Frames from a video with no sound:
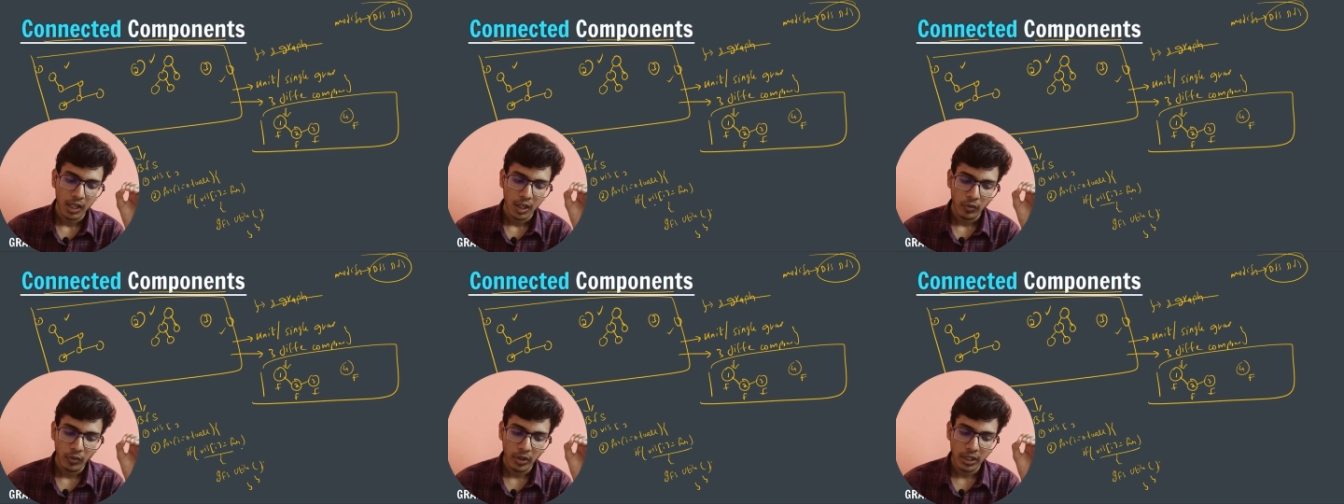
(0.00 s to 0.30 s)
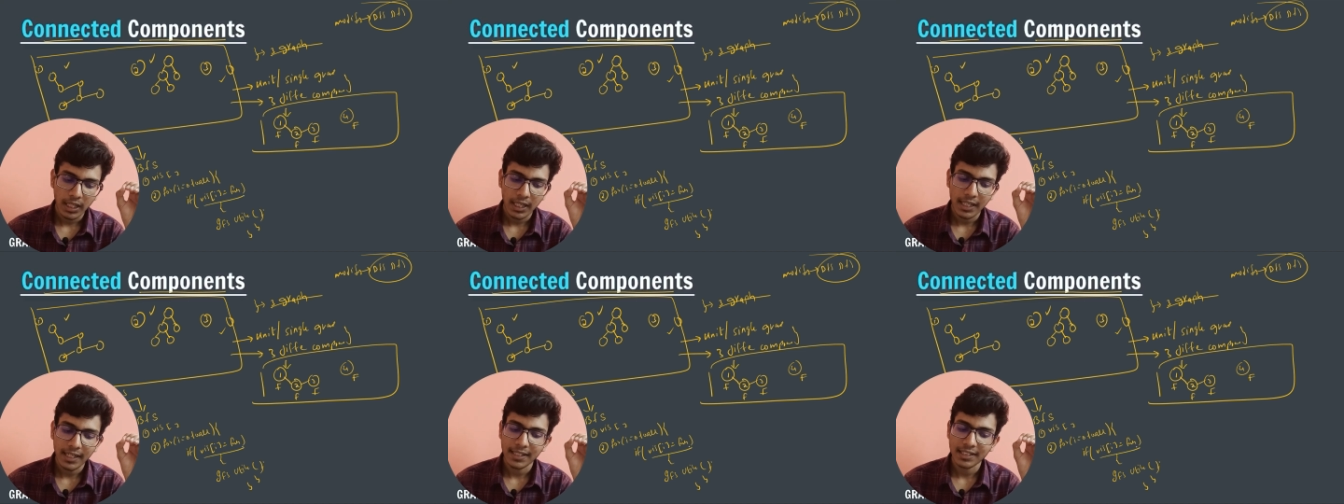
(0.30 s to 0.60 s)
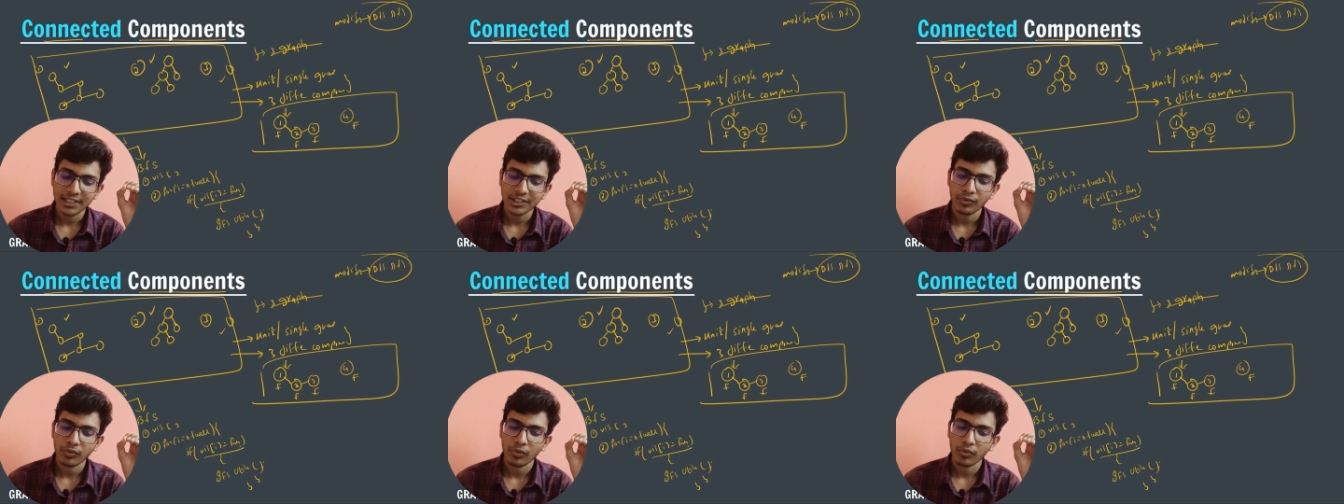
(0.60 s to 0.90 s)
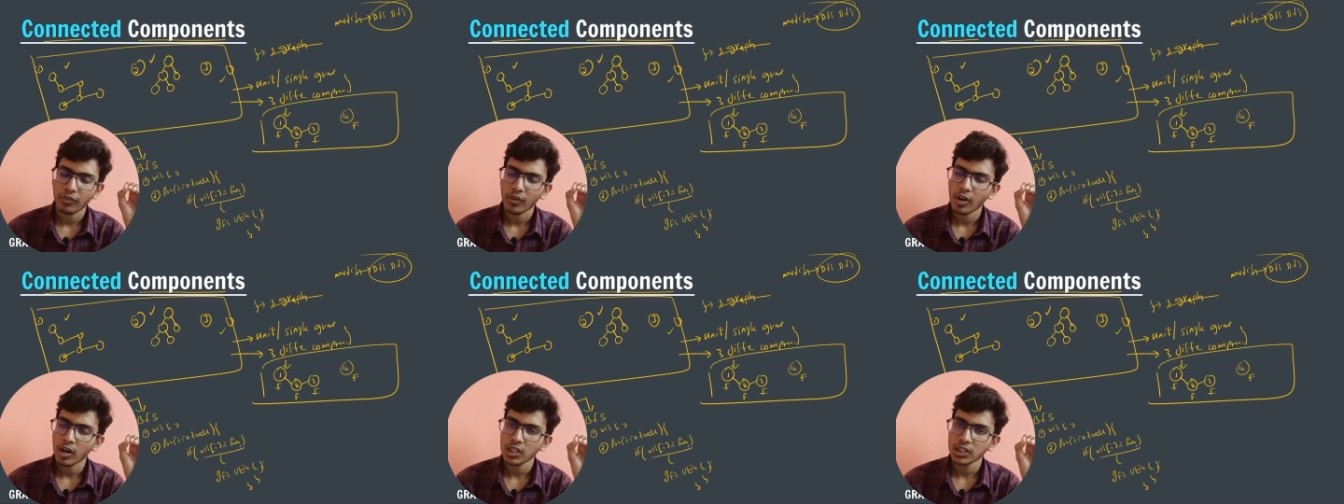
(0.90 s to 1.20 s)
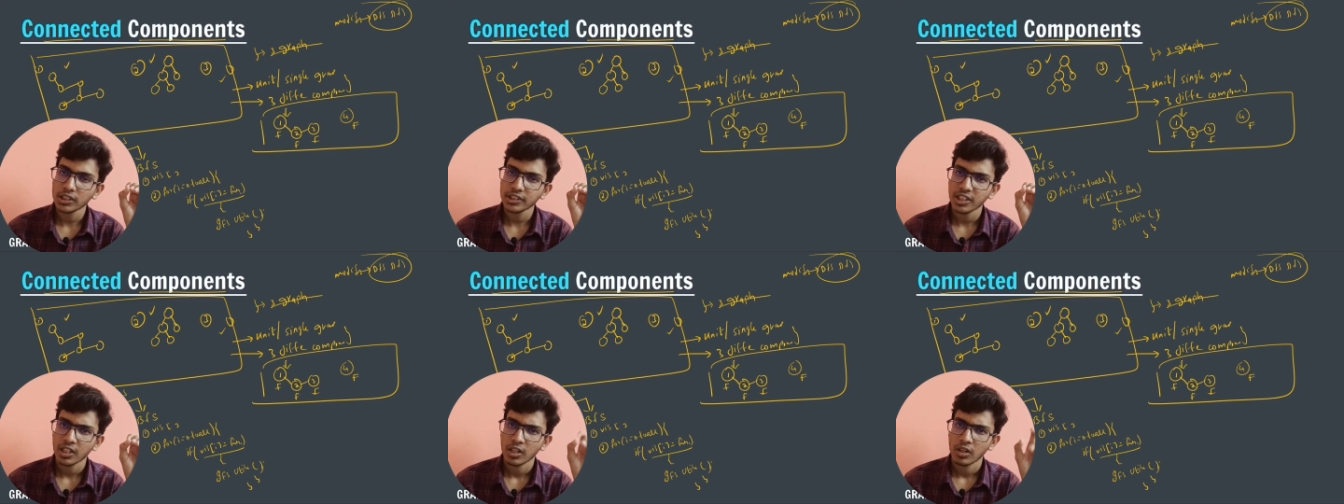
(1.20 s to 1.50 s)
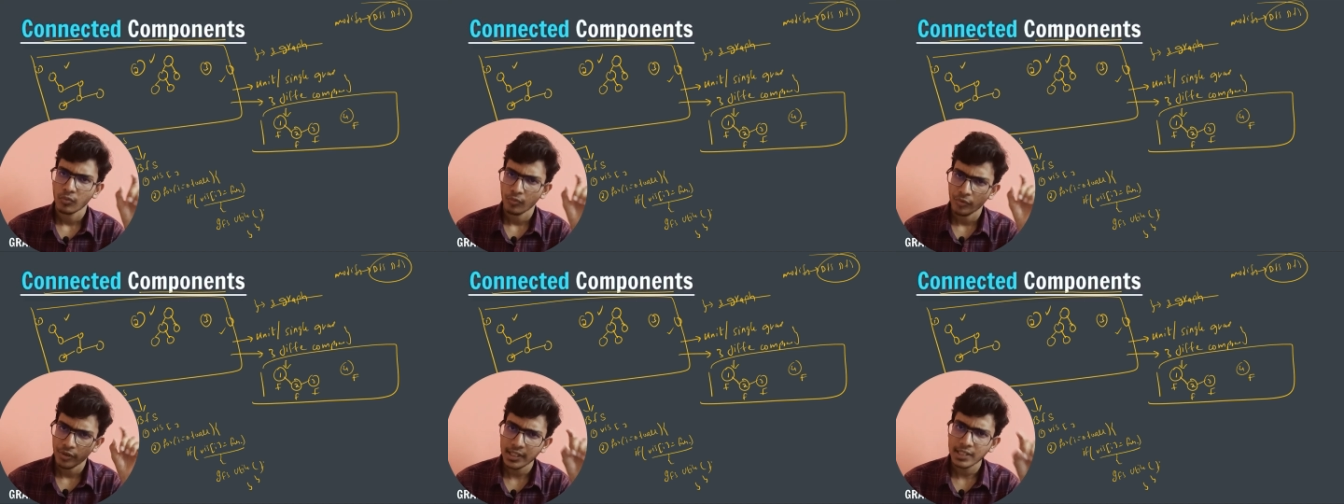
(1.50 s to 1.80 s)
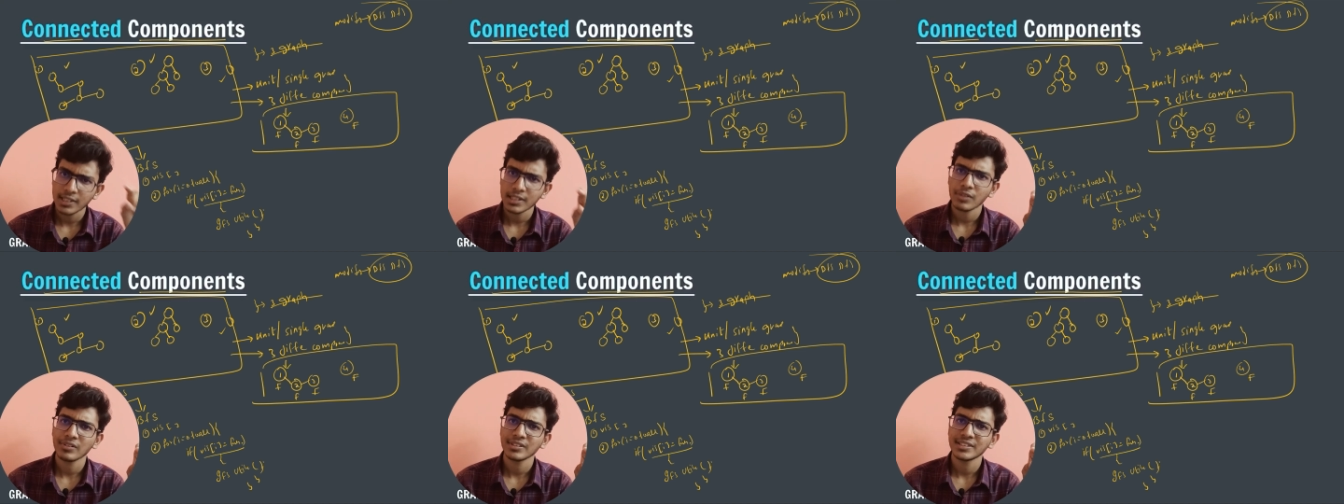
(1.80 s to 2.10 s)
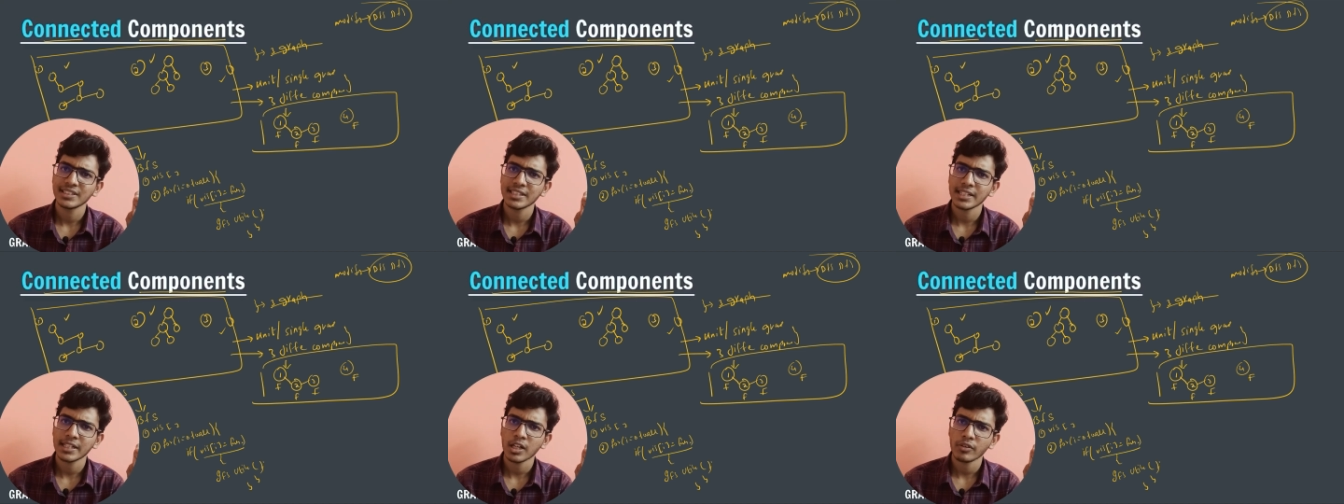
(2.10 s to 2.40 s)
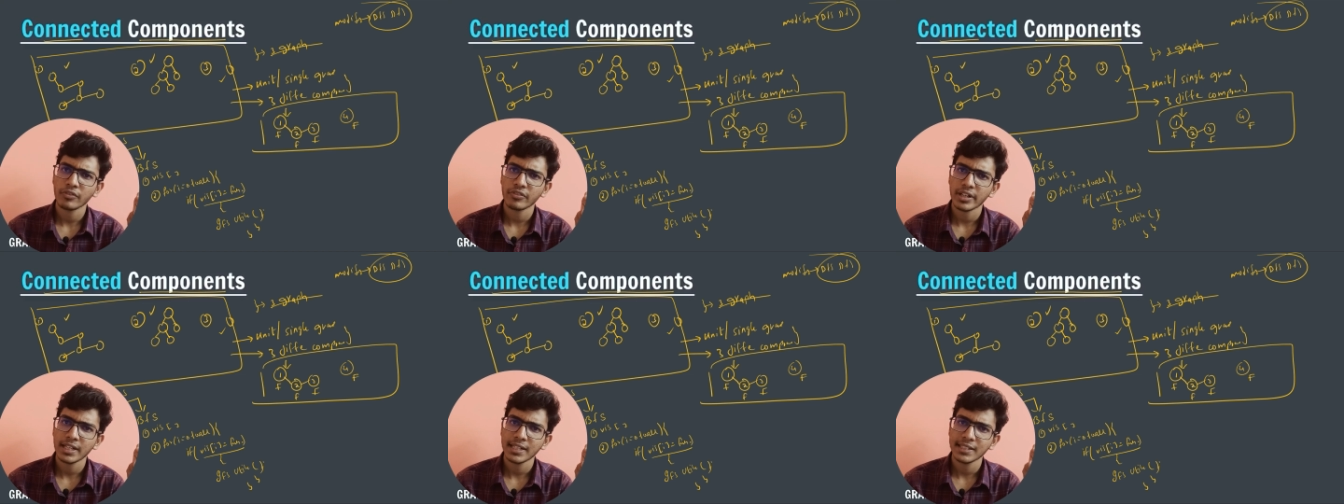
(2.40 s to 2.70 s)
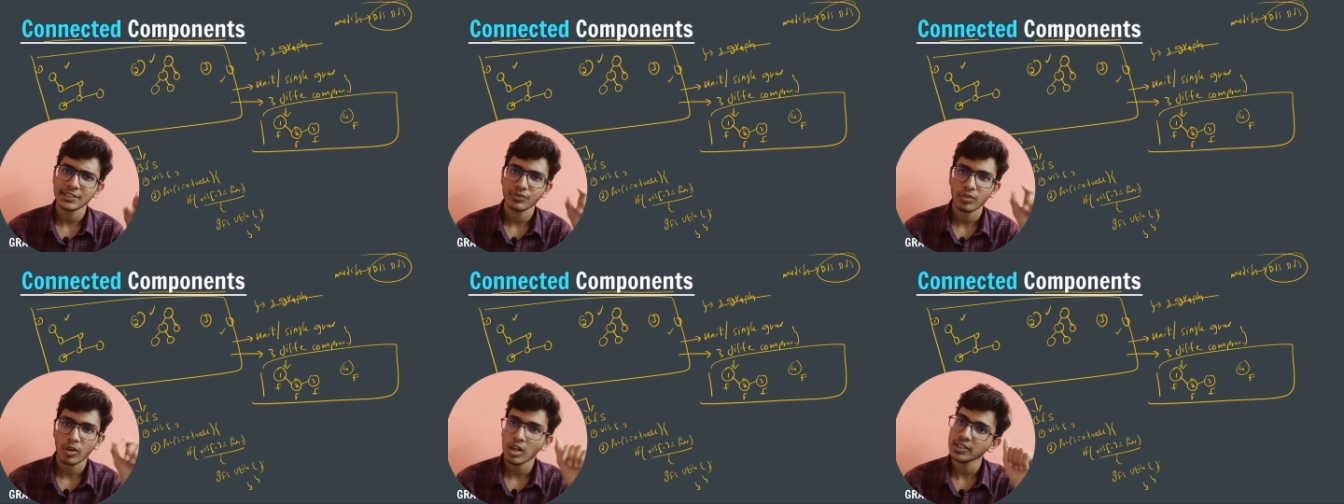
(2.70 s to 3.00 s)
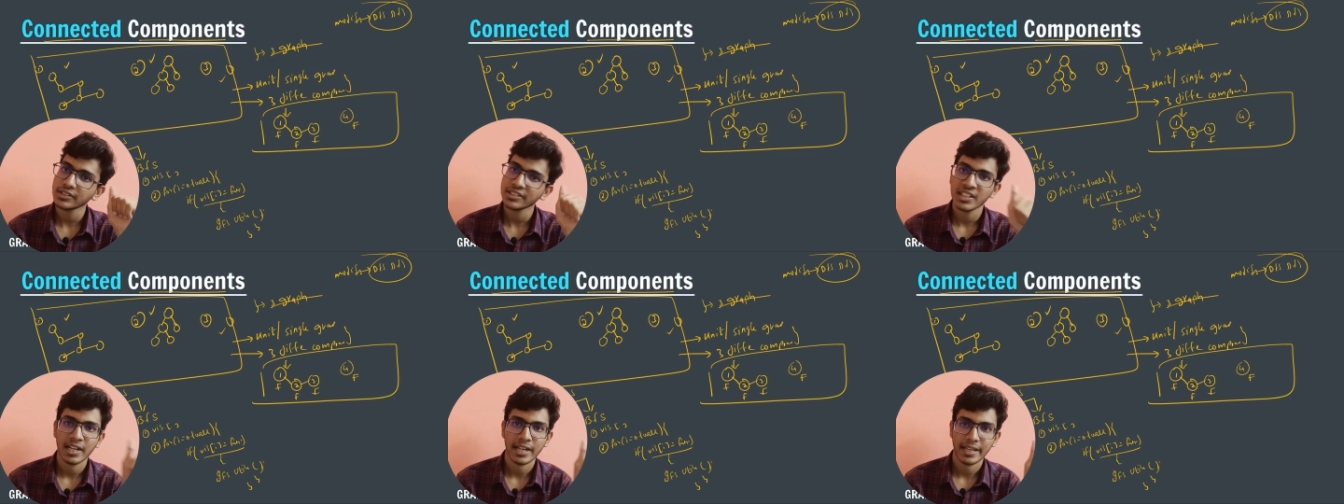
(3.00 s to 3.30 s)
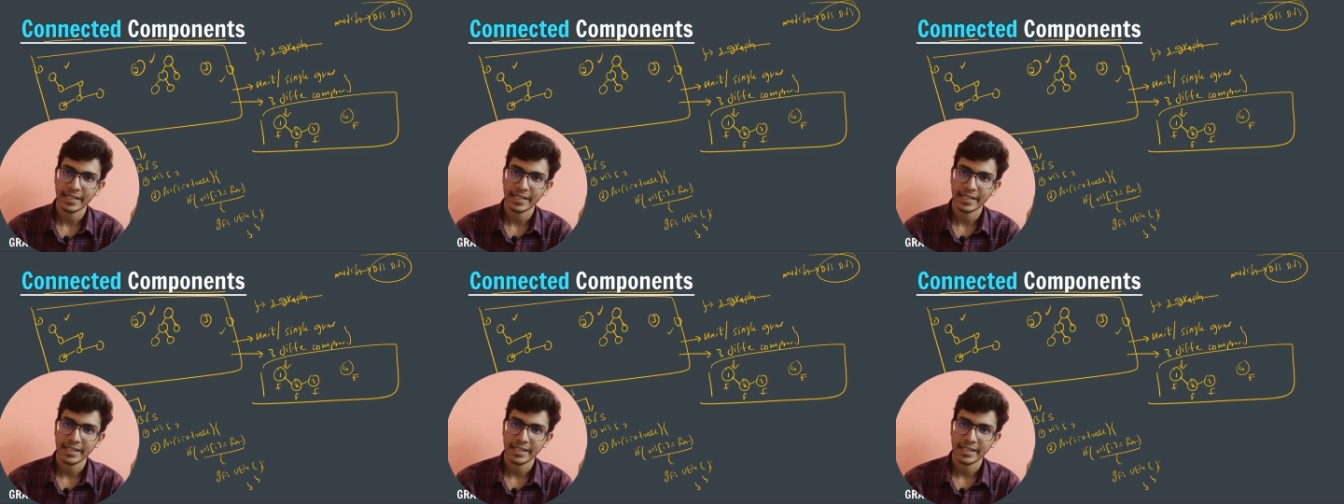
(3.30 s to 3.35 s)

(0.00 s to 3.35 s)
whether it is false, whether the visited of I is false.